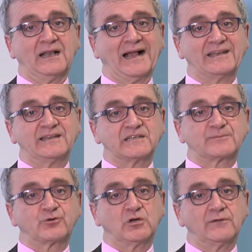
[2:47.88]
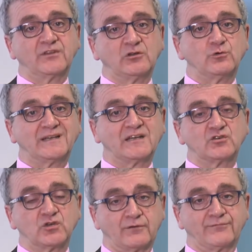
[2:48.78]
and it is proved that you did
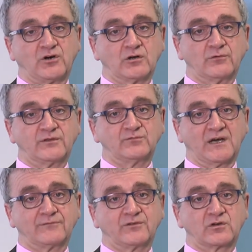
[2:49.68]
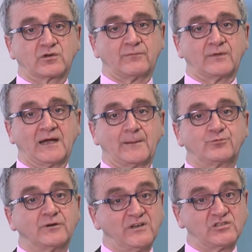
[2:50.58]
not follow the relevant
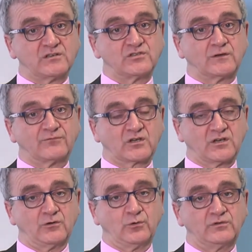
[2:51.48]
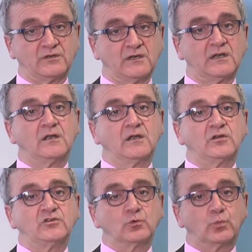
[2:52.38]
provisions of the Code,
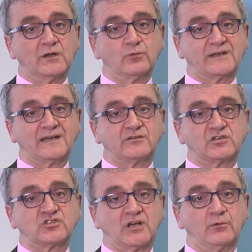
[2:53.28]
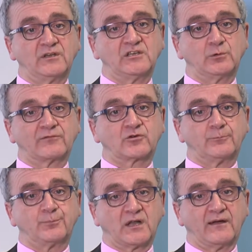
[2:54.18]
you will need to show that you have
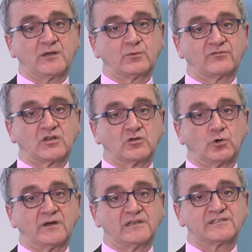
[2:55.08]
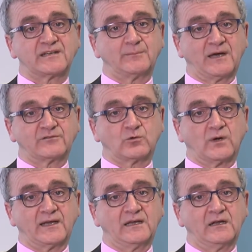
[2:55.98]
complied with the law in some other
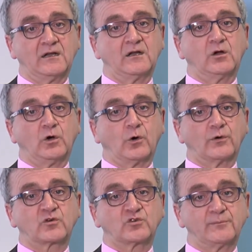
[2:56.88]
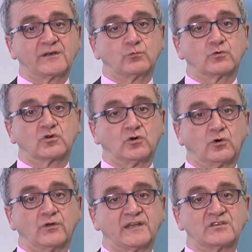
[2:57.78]
way, or a criminal
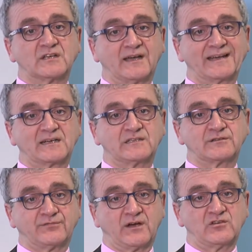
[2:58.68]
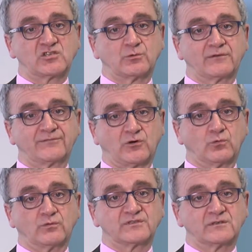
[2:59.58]
court is likely to find you at
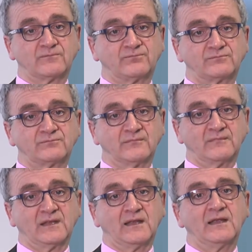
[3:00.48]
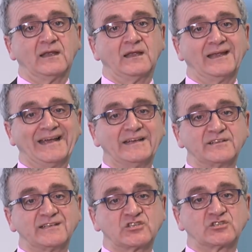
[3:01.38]
fault. In
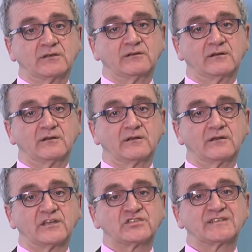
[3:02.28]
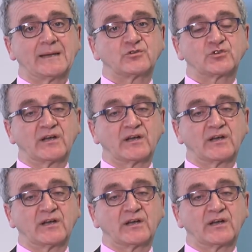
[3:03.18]
addition, the steps